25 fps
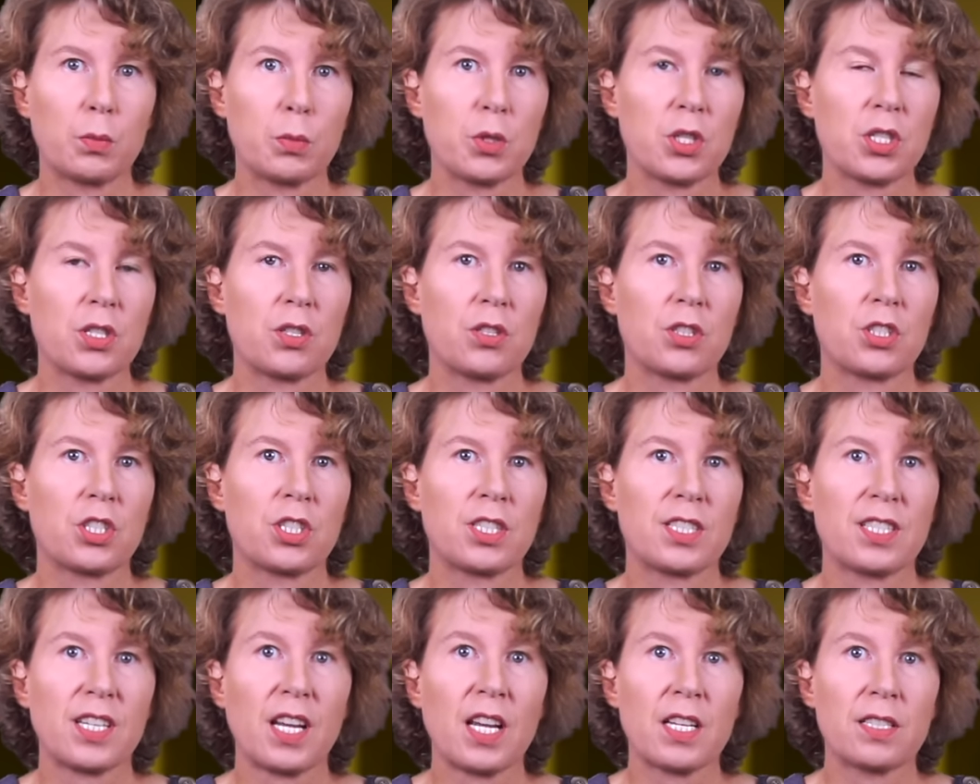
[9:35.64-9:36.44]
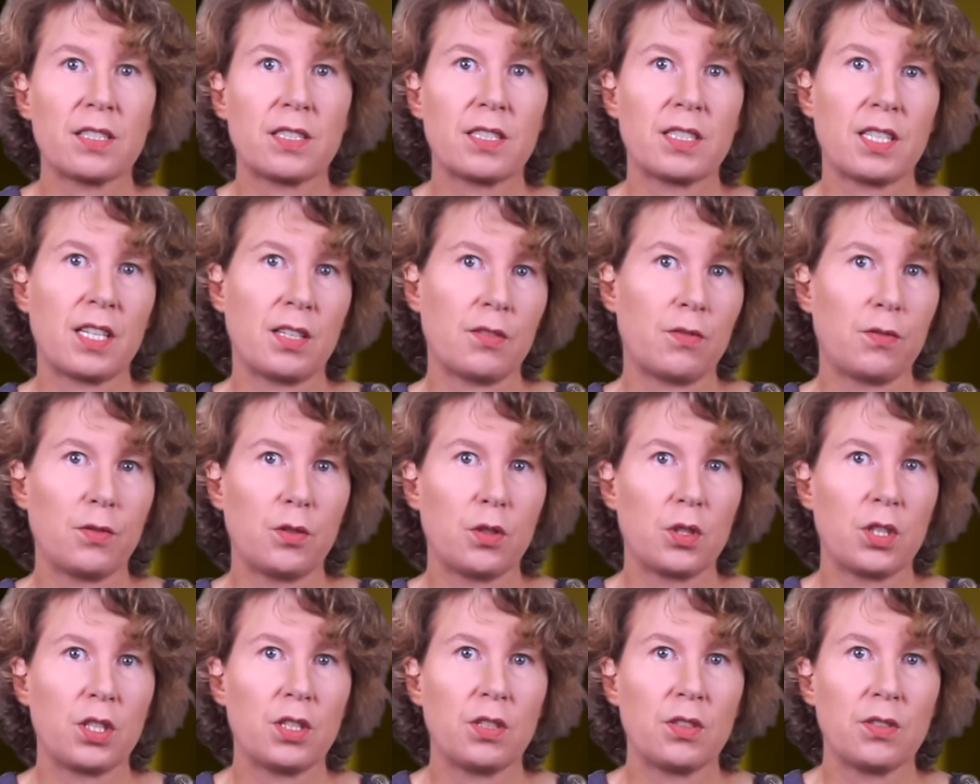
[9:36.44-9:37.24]
researchers at
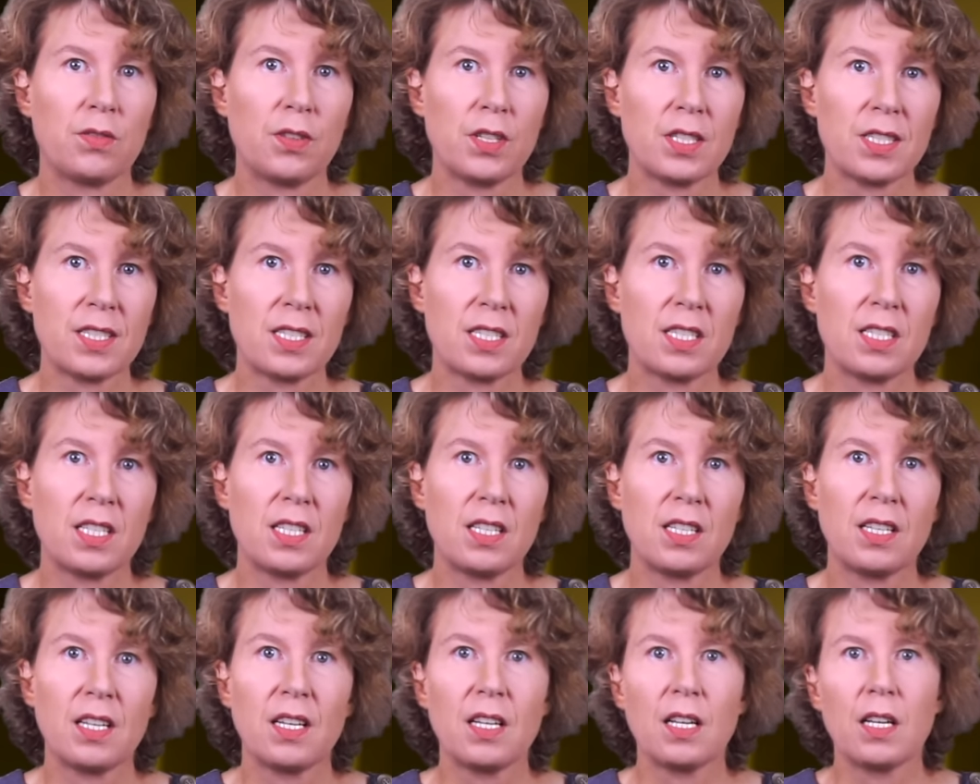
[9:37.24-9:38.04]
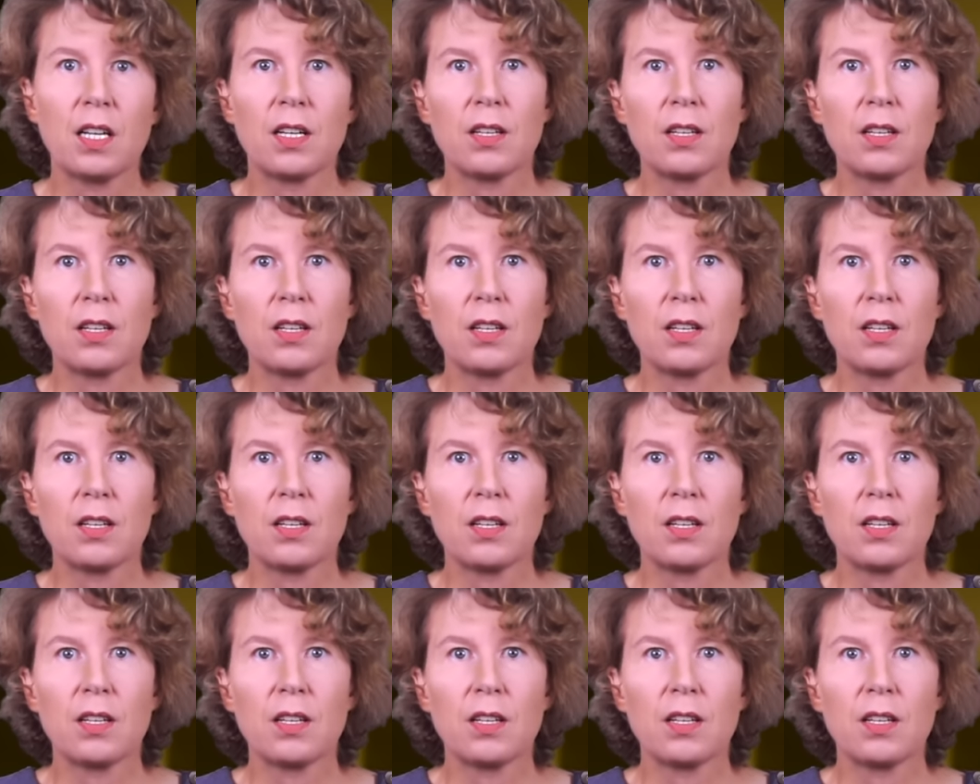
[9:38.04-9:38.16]
Stanford University,